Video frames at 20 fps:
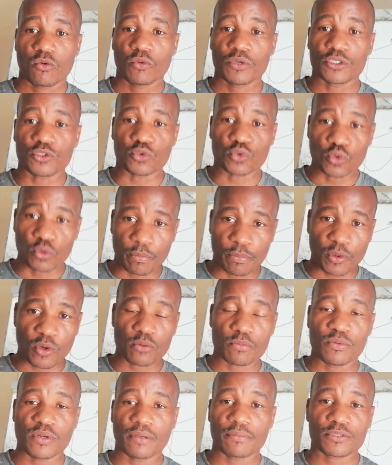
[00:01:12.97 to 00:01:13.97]

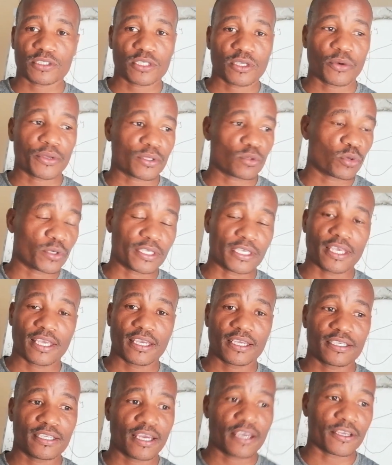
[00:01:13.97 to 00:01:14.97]

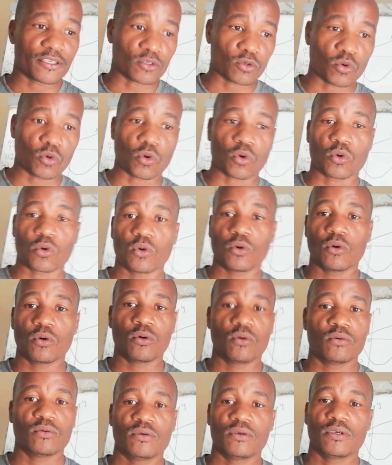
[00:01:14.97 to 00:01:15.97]
Together and
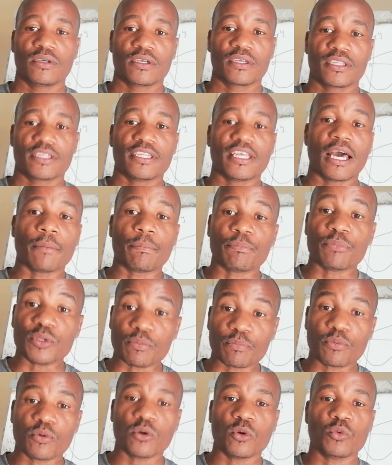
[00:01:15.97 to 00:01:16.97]
grow. There are
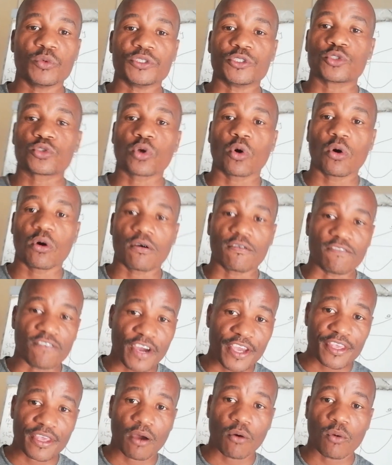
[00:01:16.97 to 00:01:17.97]
people we talk
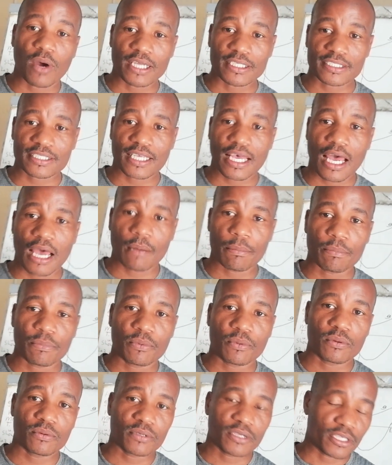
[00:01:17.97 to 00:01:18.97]
via WhatsApp
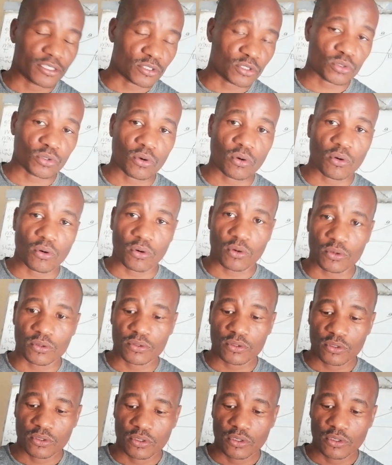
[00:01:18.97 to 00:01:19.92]
and so on.